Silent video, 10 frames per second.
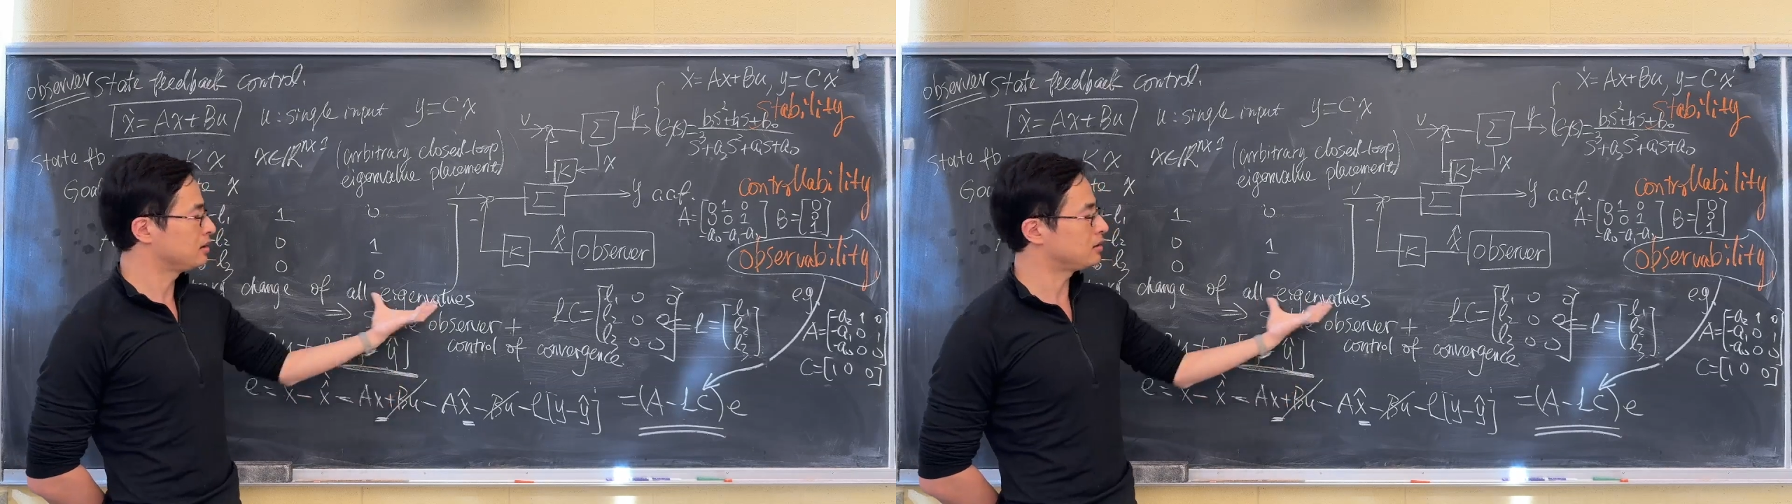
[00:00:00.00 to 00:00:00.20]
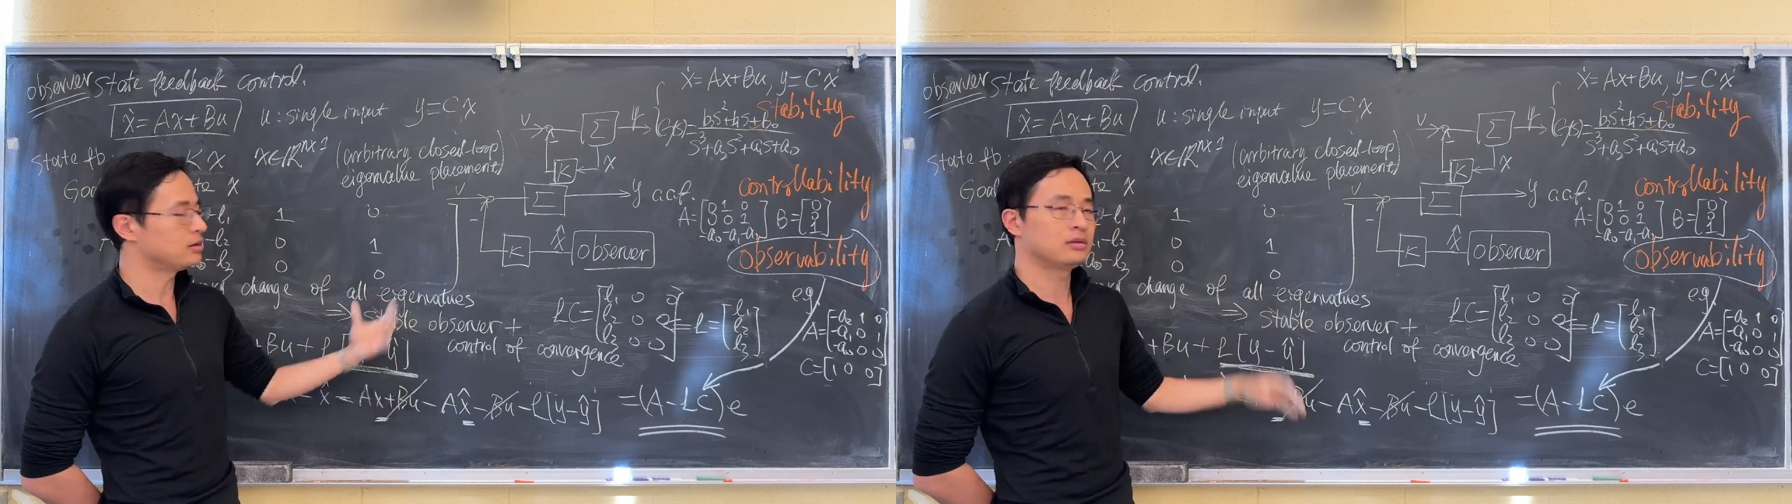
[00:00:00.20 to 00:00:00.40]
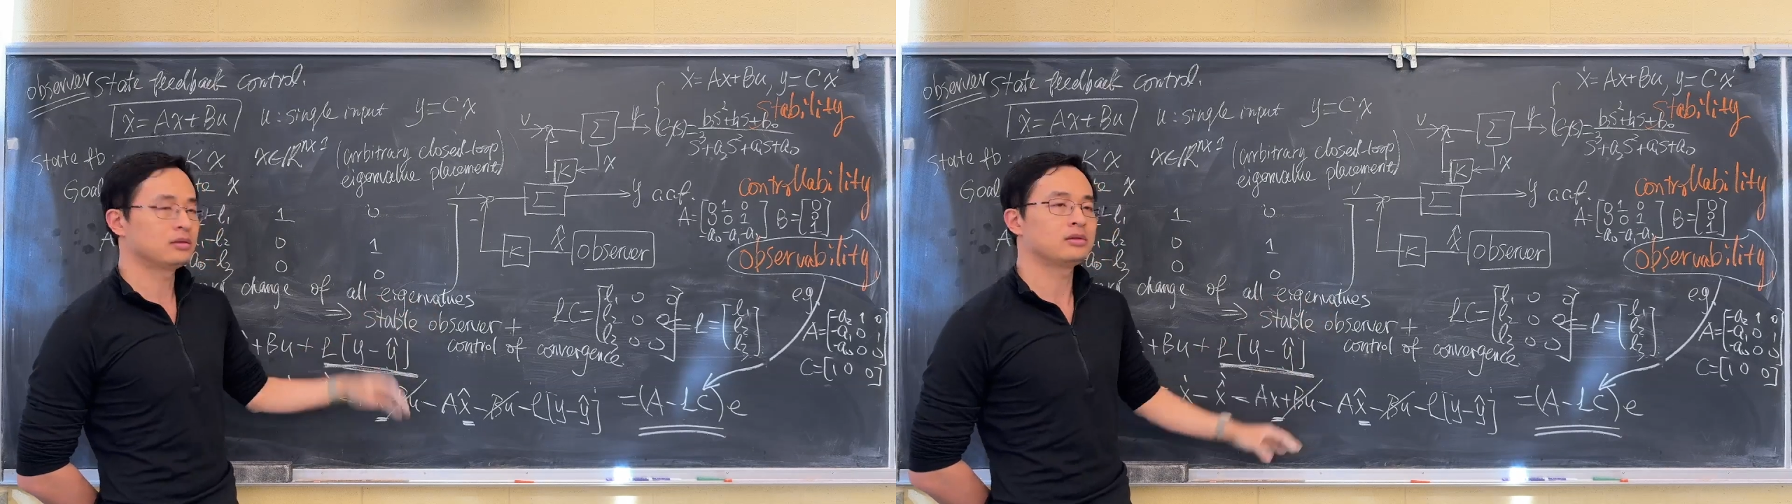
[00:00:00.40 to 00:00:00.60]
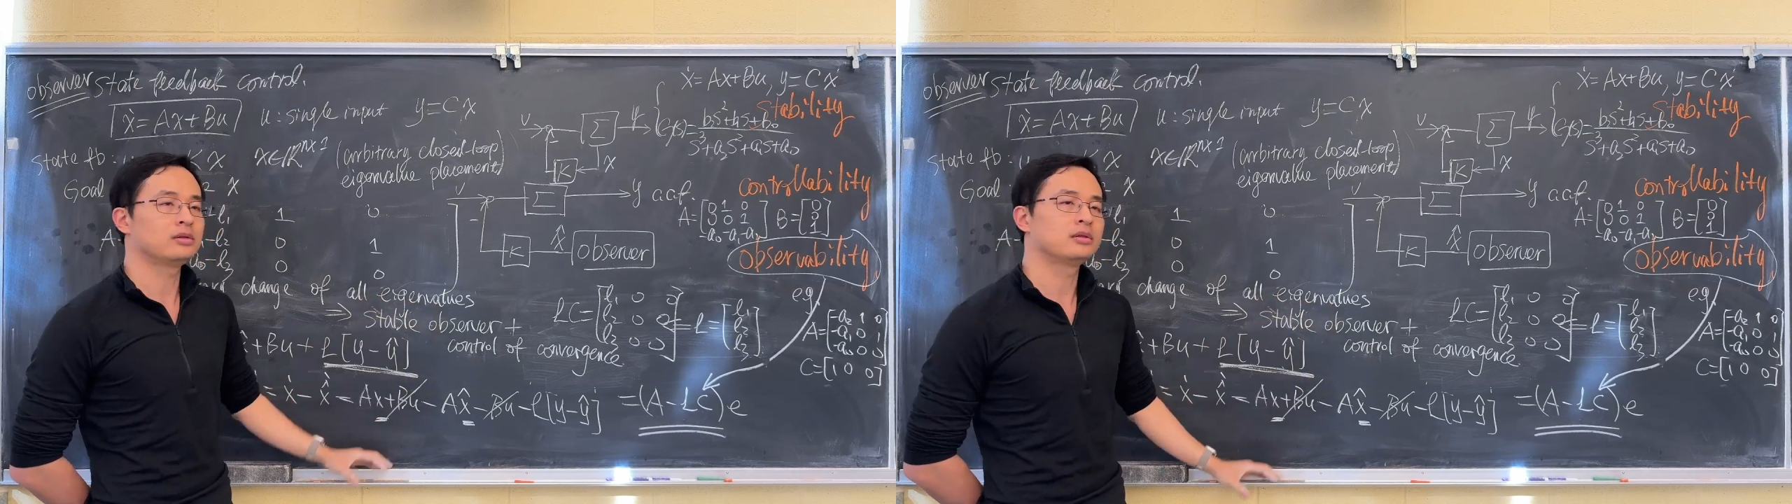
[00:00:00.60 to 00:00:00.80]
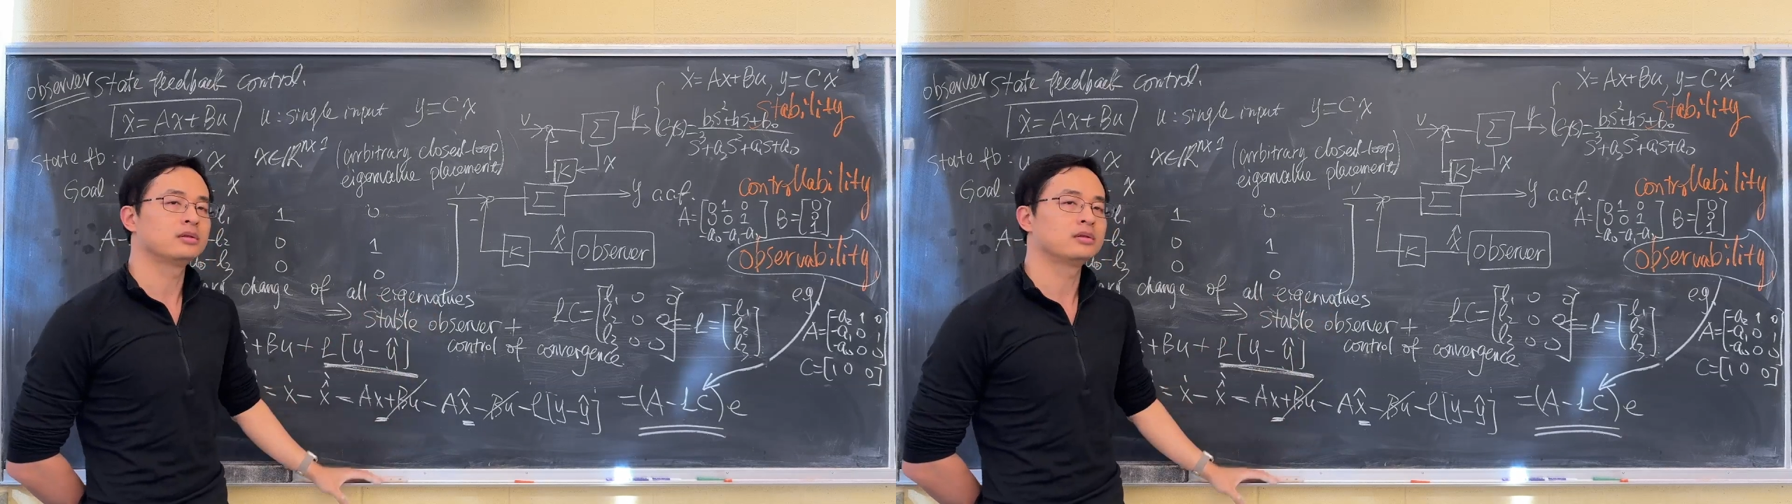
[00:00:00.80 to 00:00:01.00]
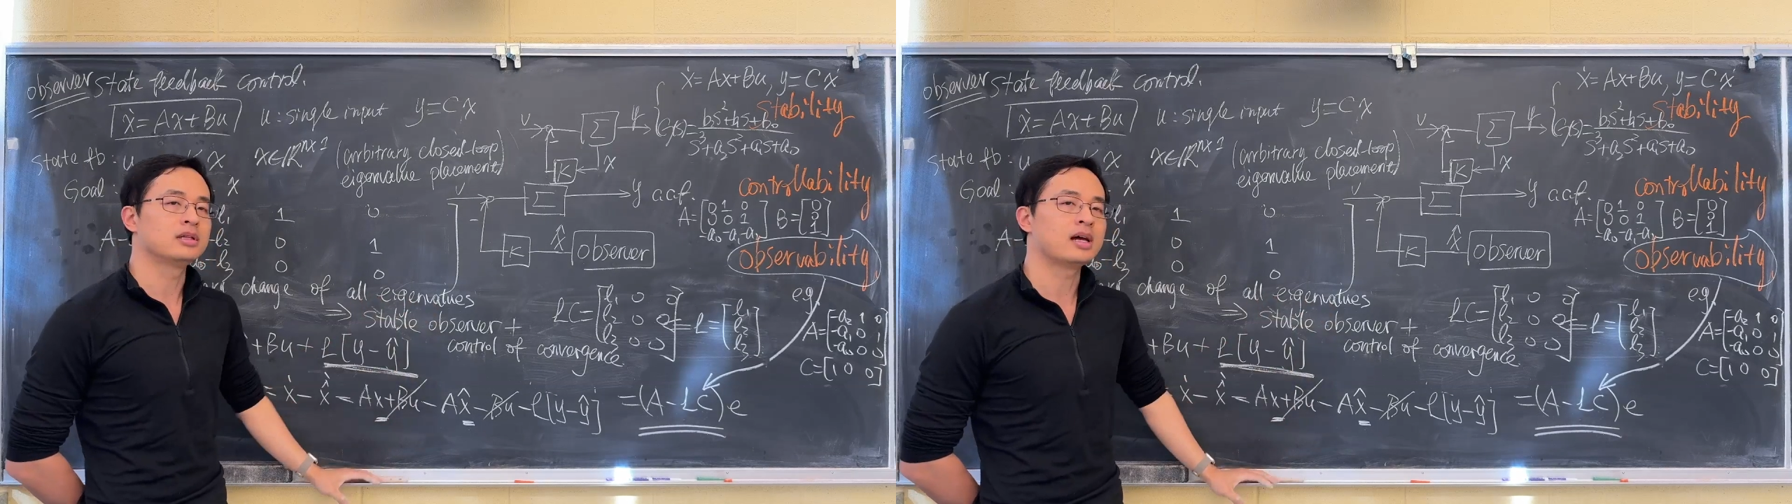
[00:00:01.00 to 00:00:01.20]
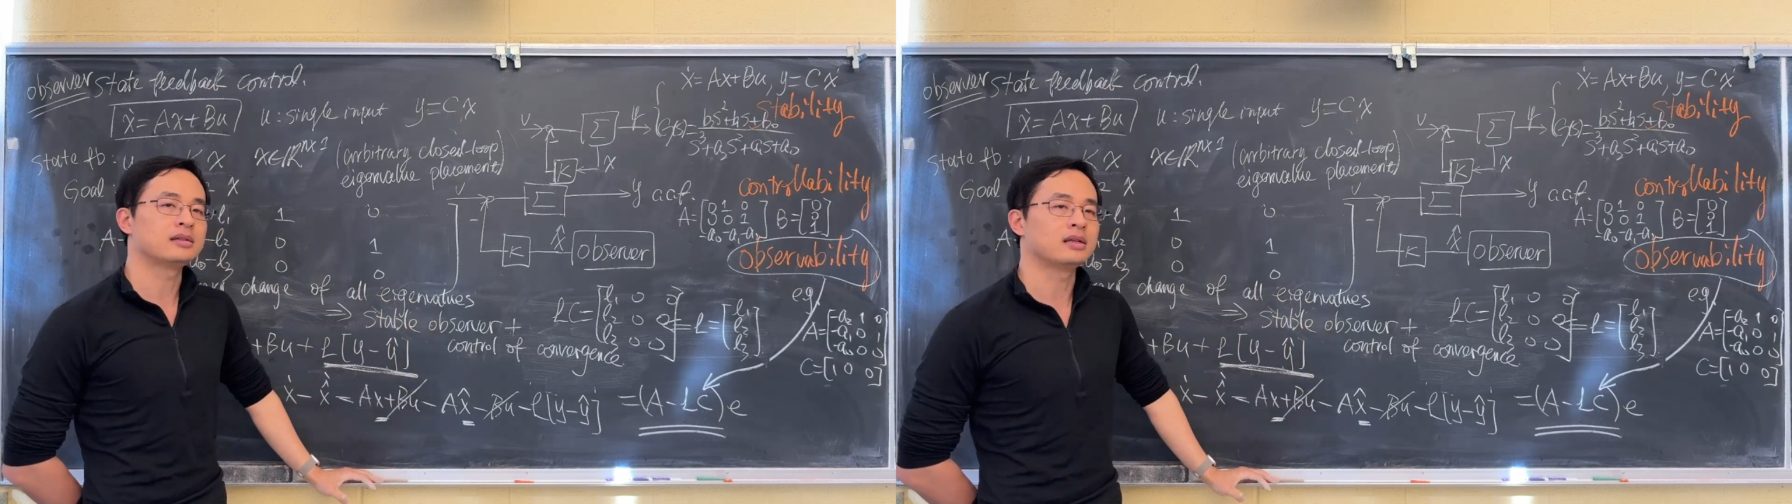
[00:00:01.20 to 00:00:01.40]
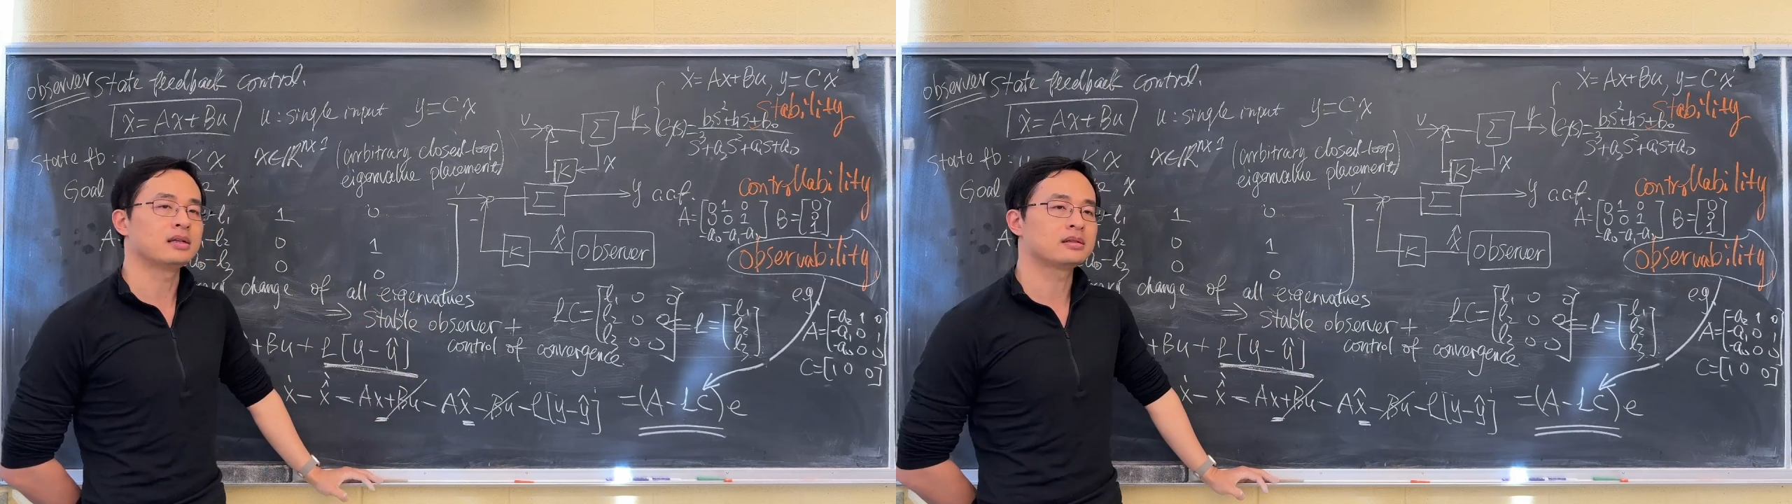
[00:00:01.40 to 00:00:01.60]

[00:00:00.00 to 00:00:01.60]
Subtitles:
to design these.